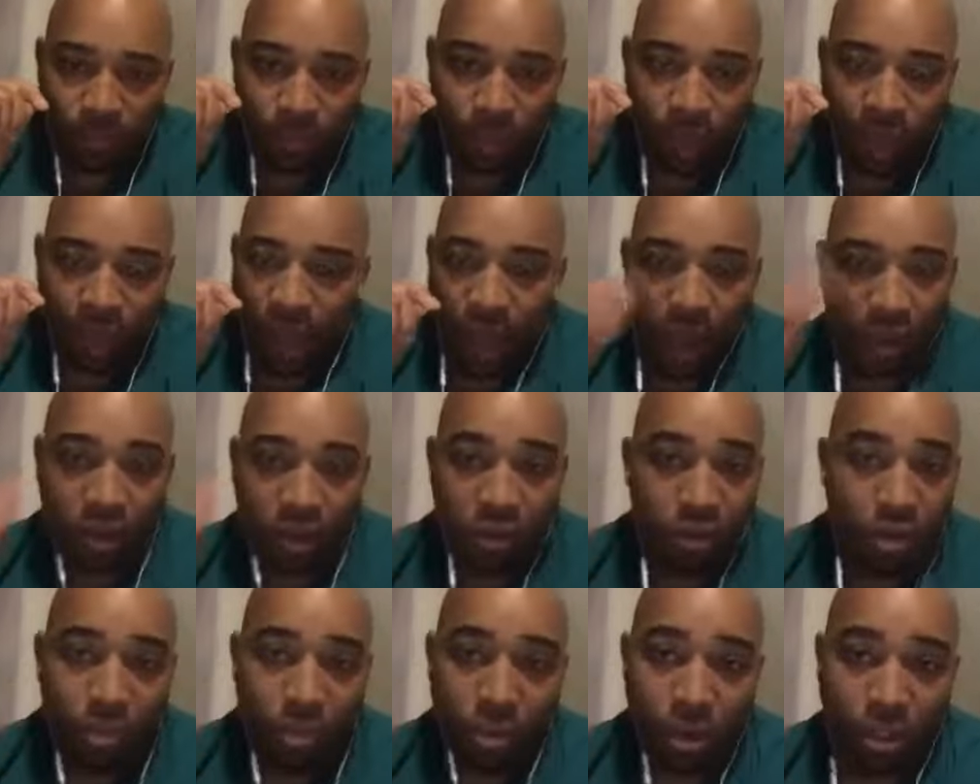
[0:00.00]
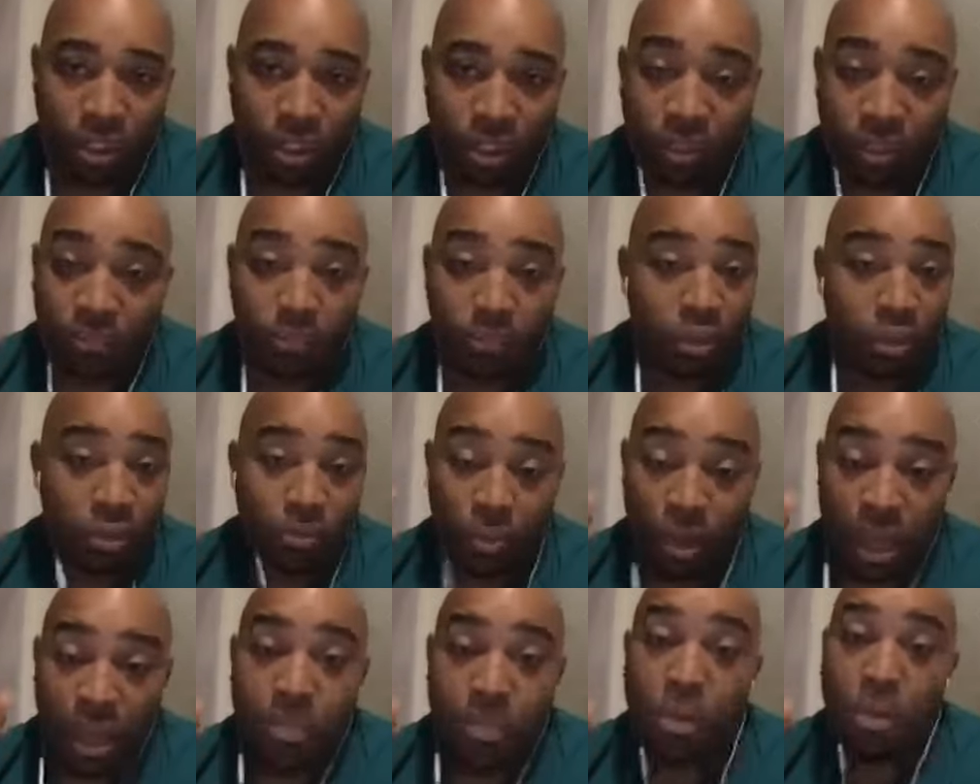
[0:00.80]
Yeah, right. Says,
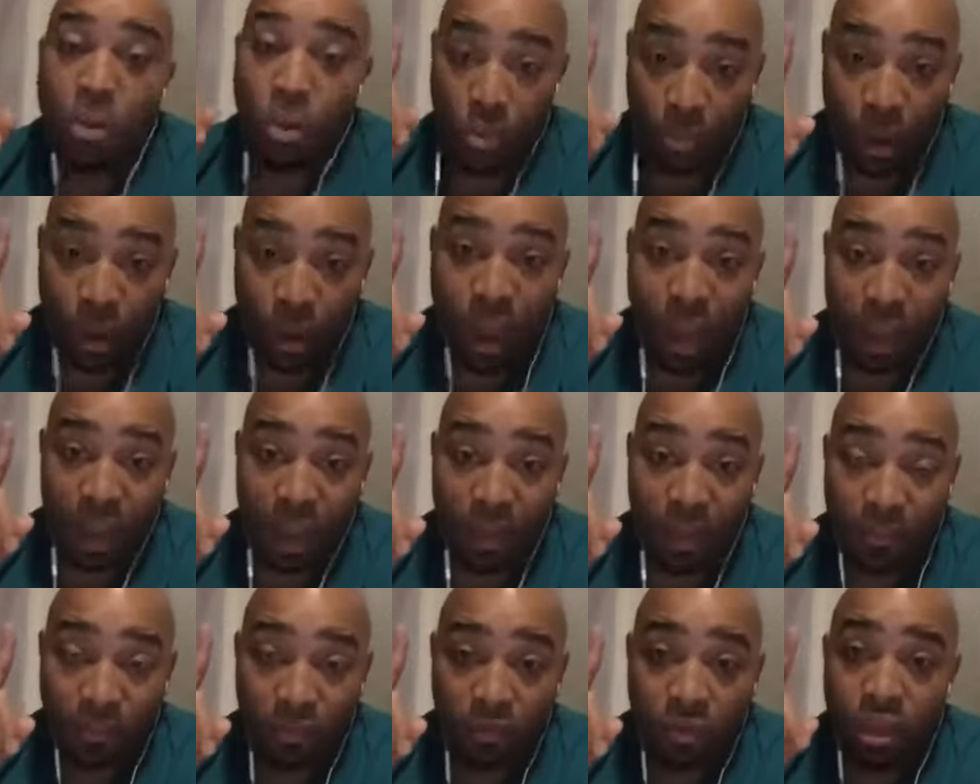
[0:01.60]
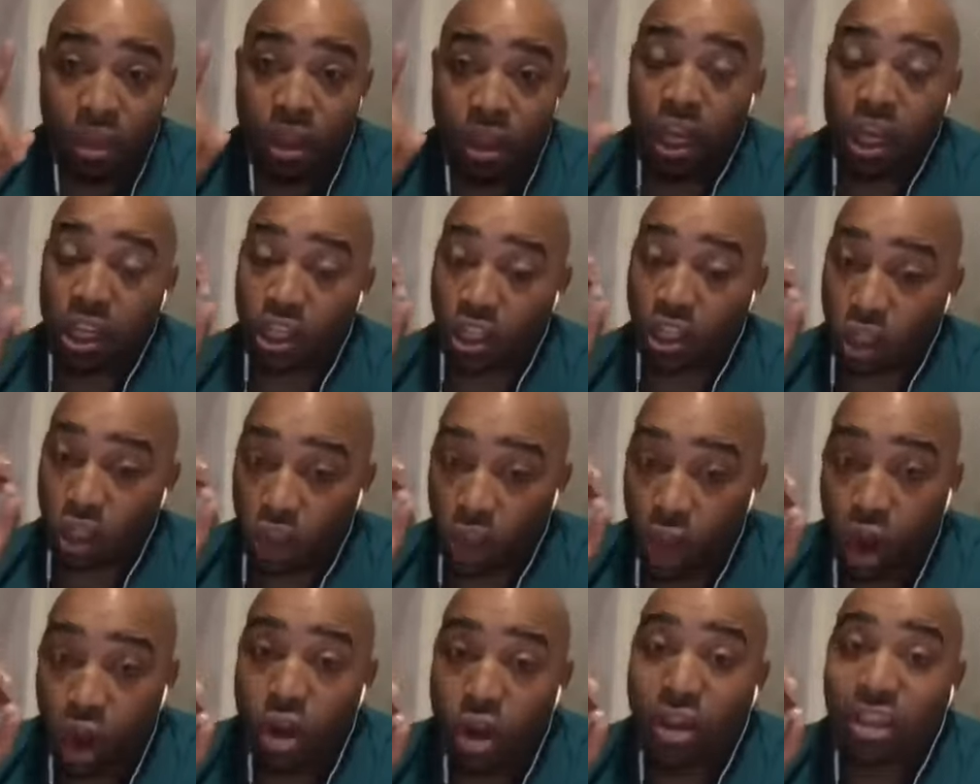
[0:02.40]
people will pay. As
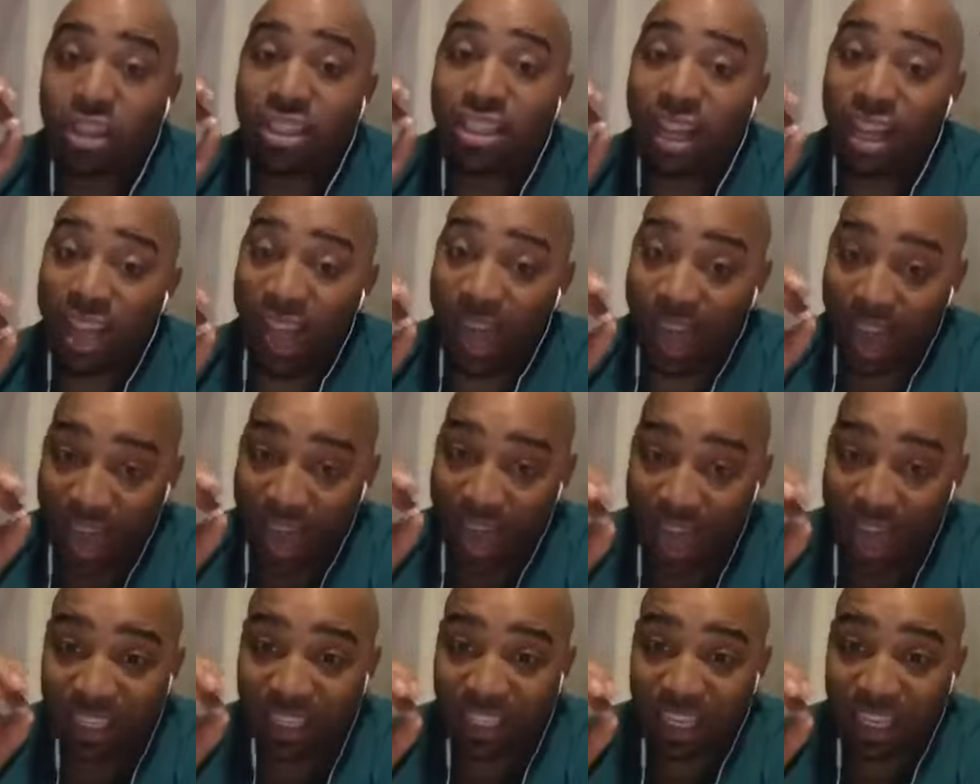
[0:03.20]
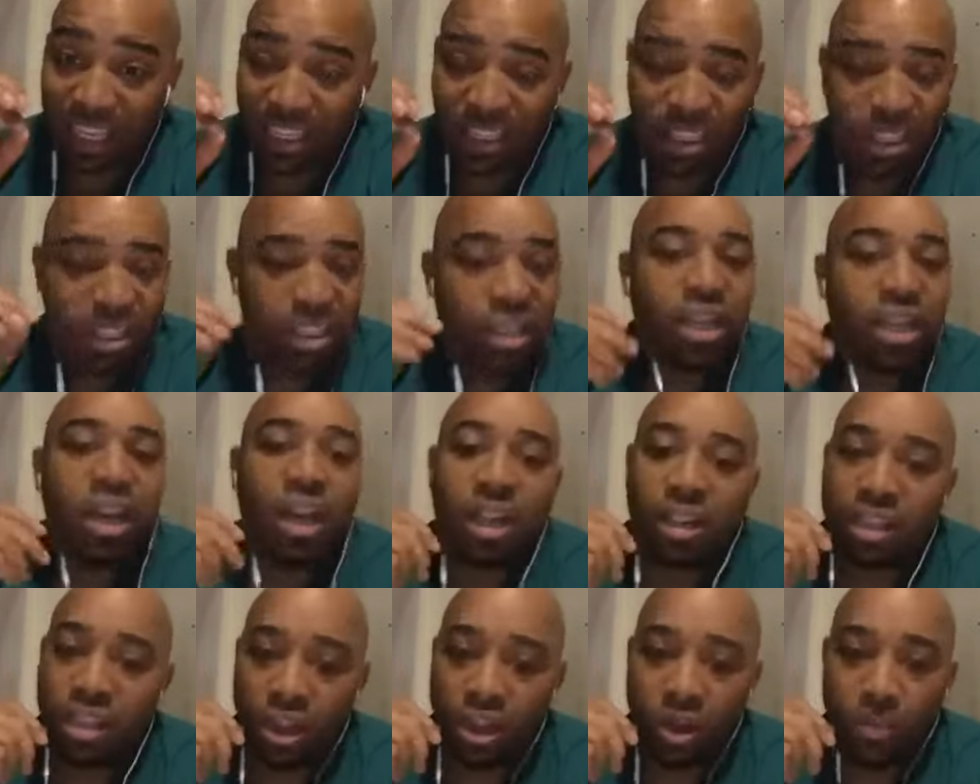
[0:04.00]
long as they got access,
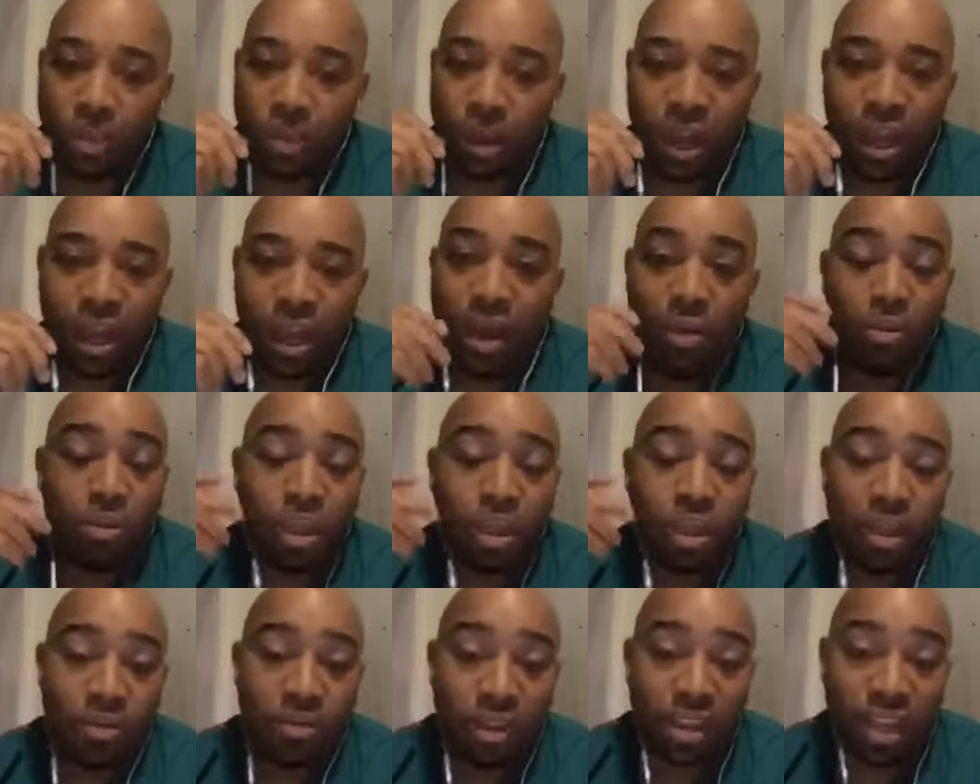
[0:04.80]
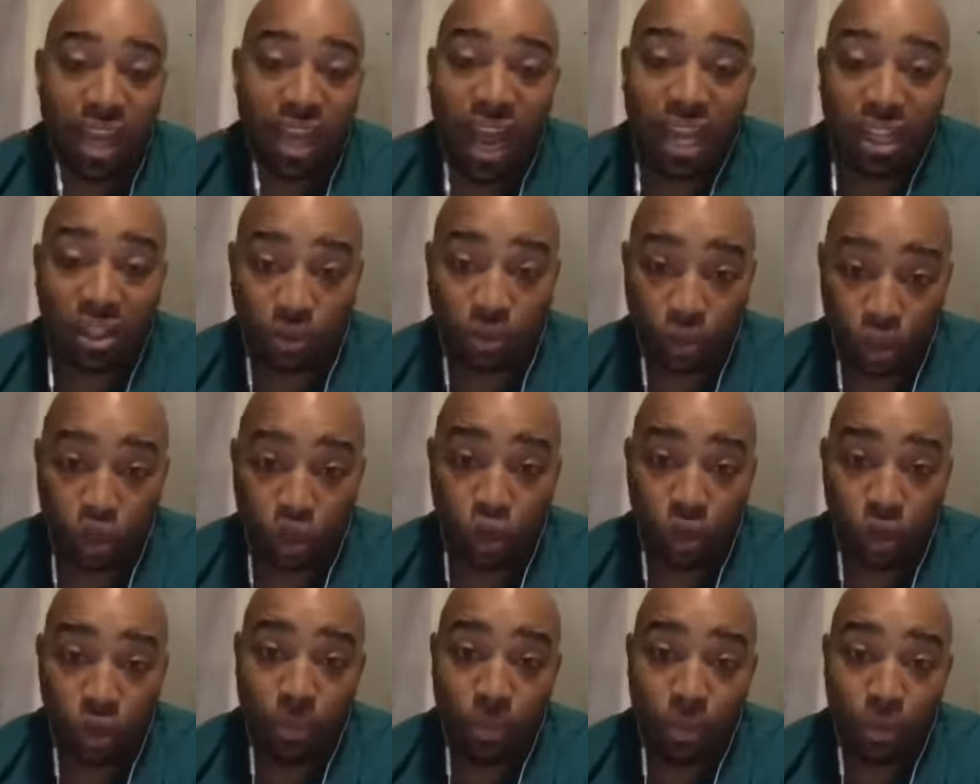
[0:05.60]
they'll pay. I don't care if the gas was
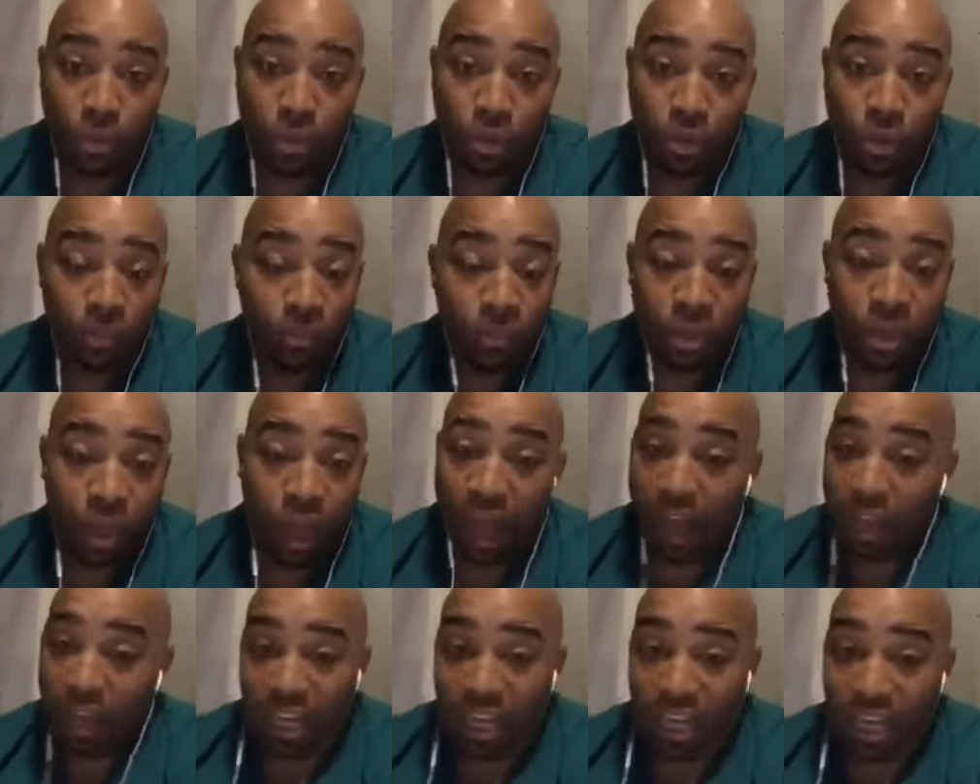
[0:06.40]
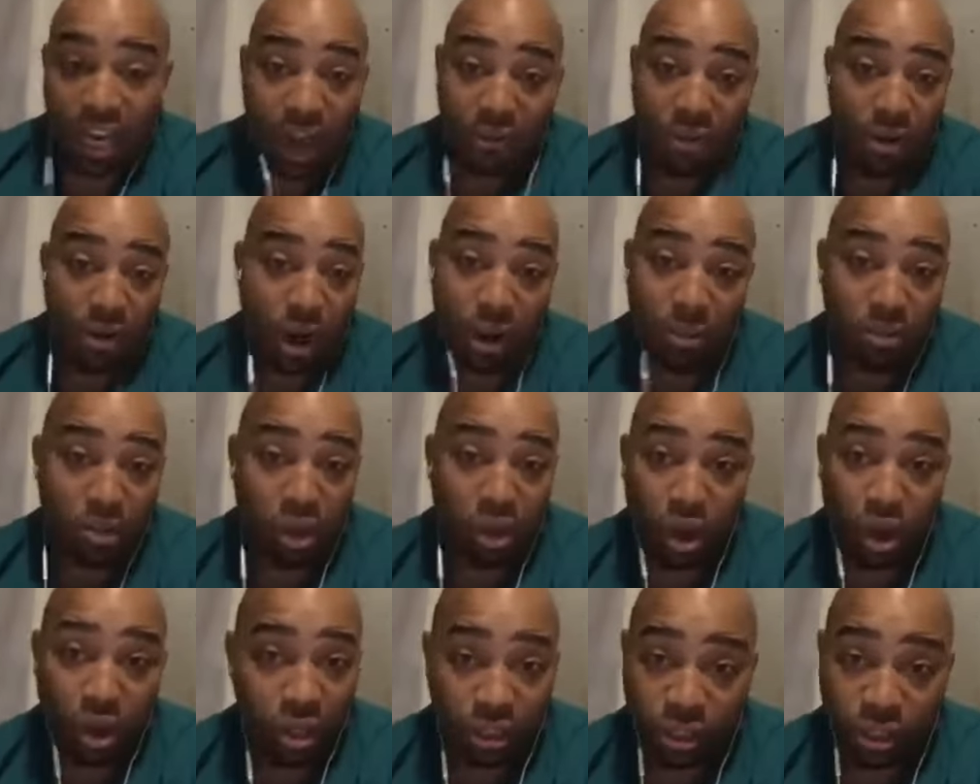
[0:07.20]
triple. Because I'm
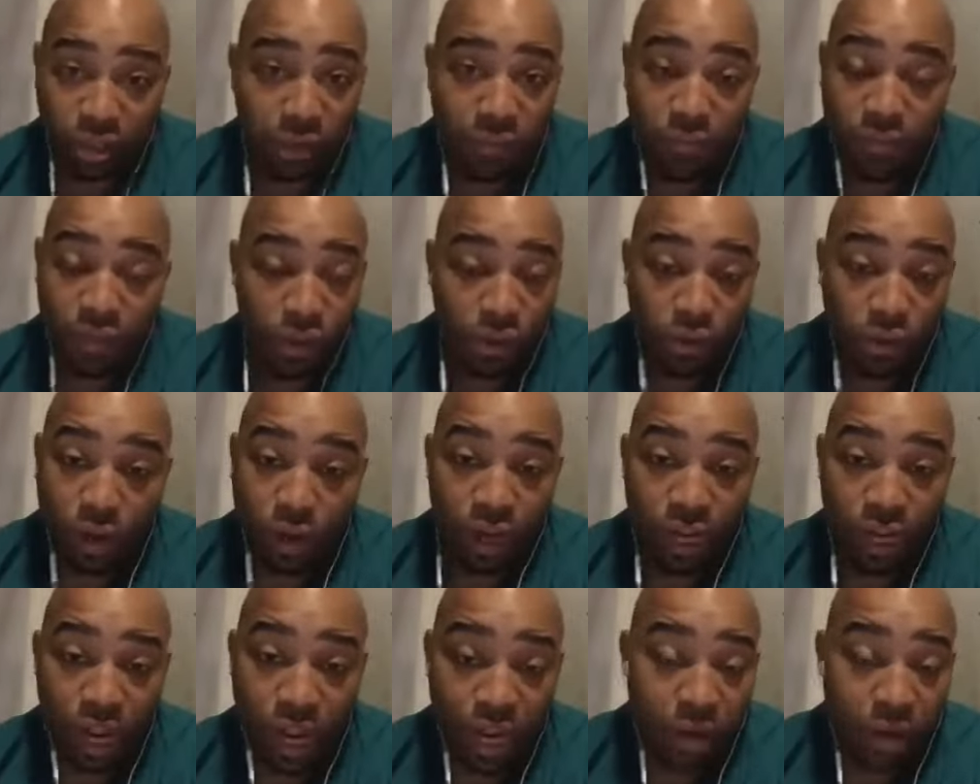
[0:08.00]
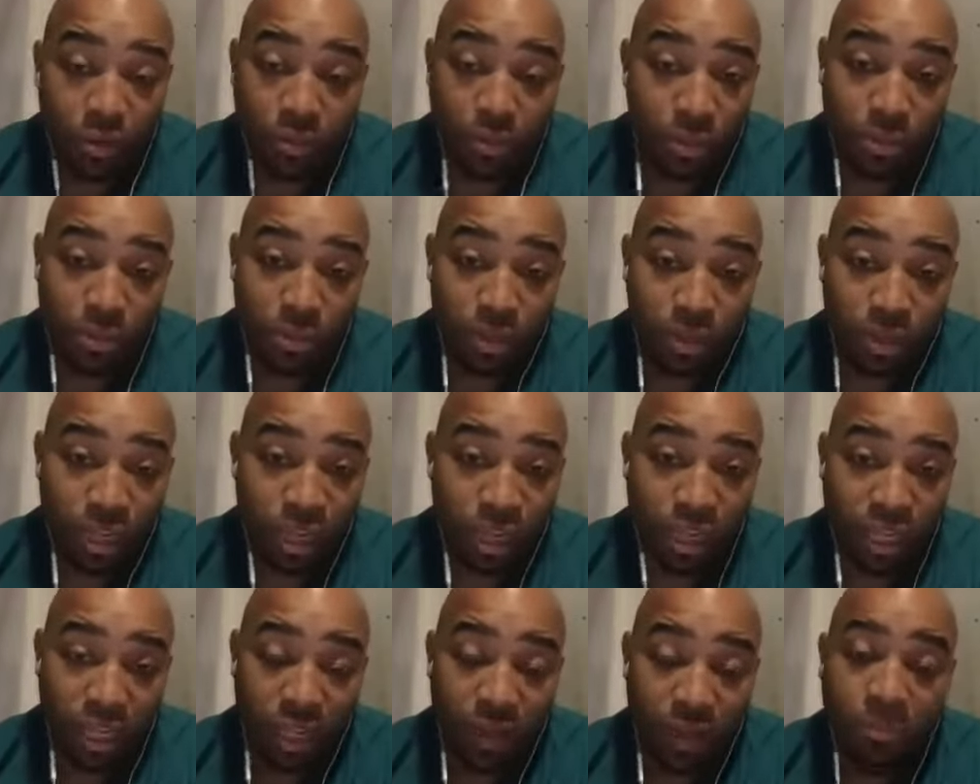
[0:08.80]
talking to the field right now. I know what people are
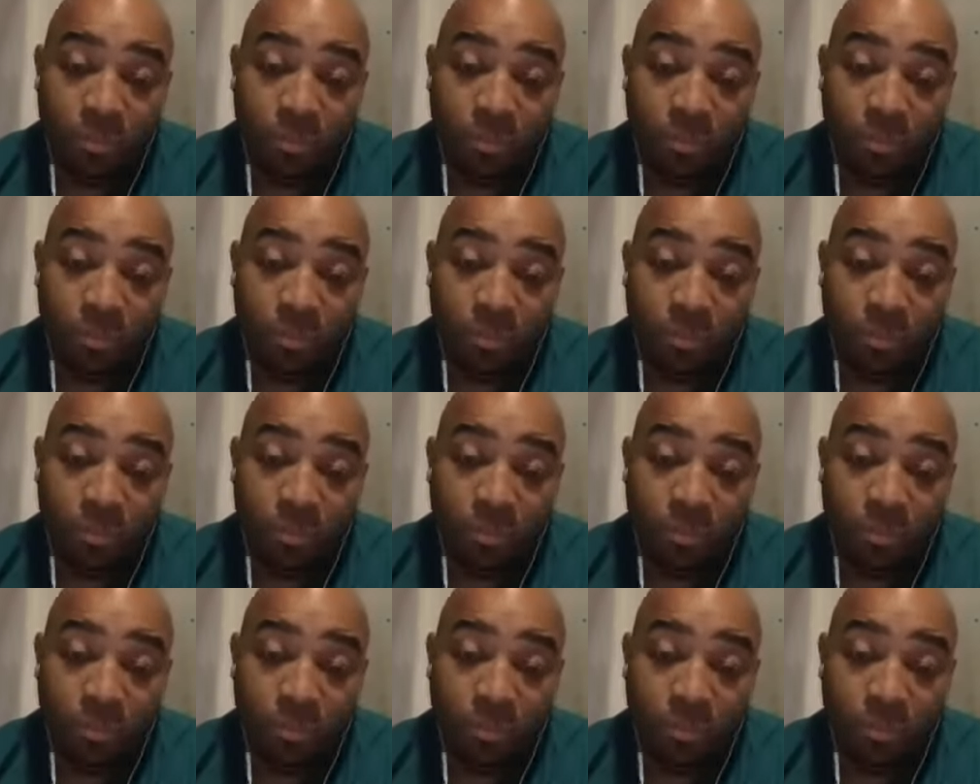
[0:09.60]
thinking.